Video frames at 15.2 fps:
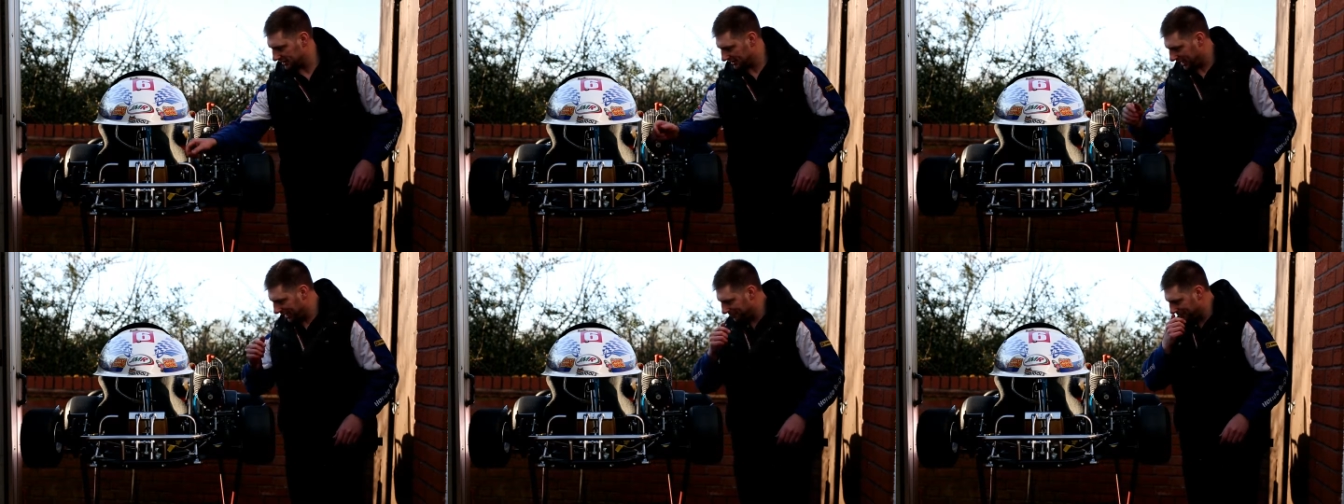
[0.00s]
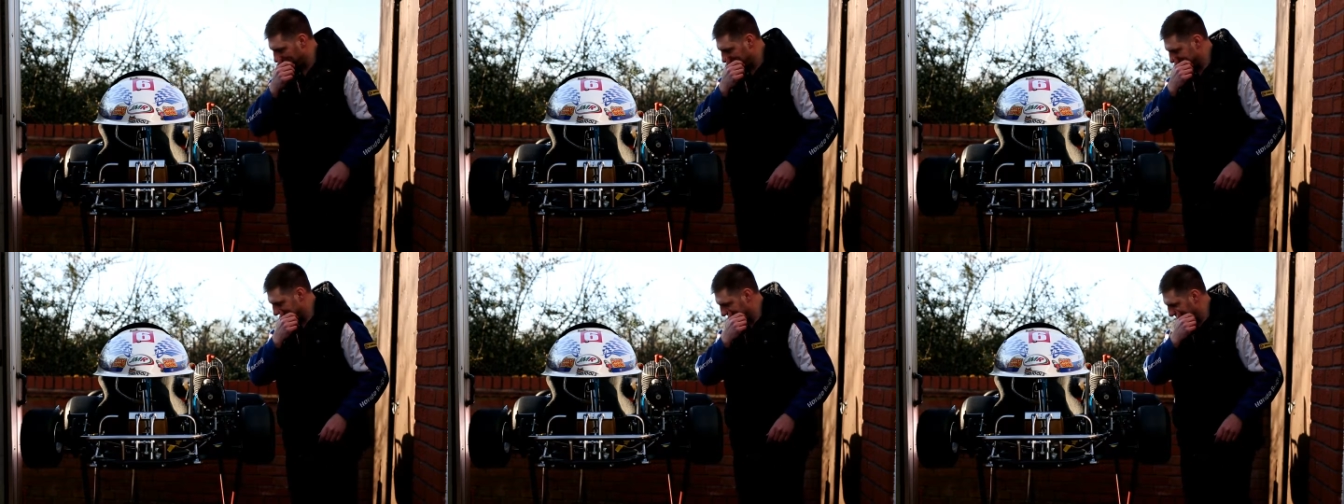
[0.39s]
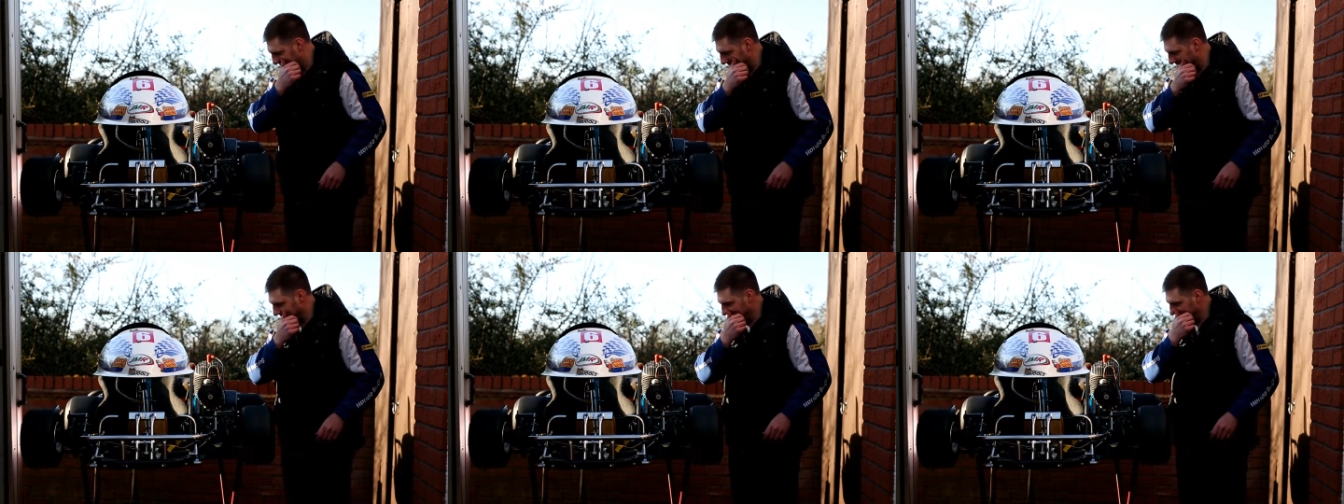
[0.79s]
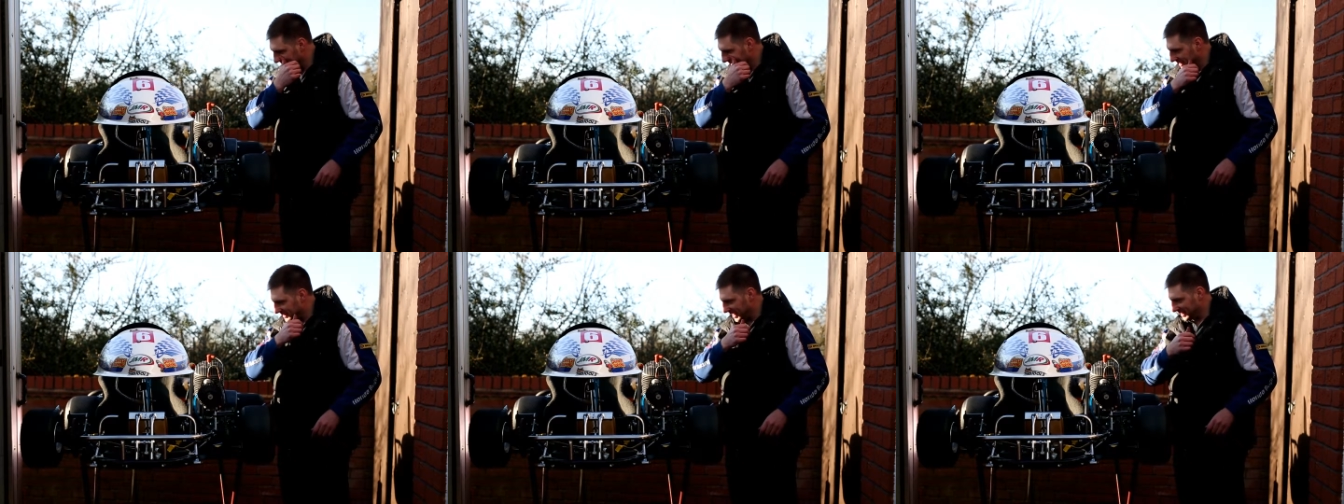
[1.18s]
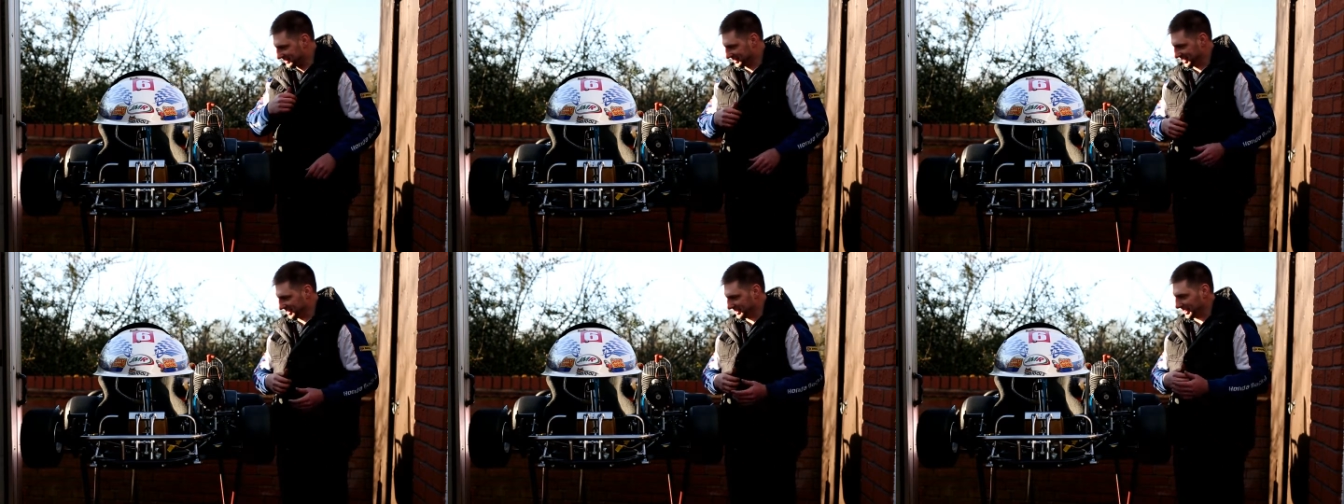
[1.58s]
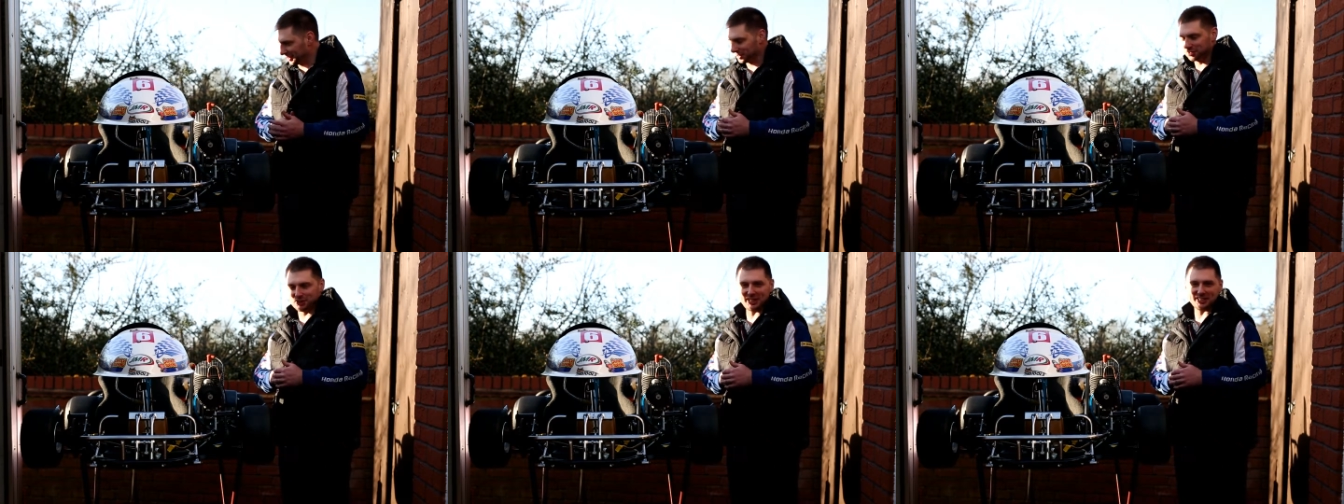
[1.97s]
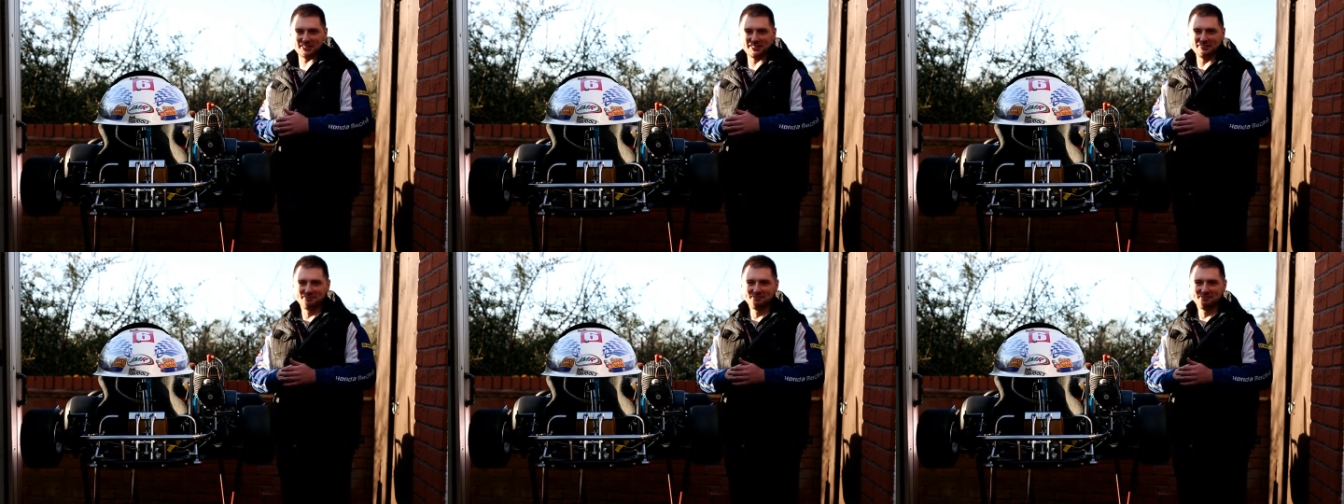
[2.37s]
of tape. That's uh, that's uh, Neil's system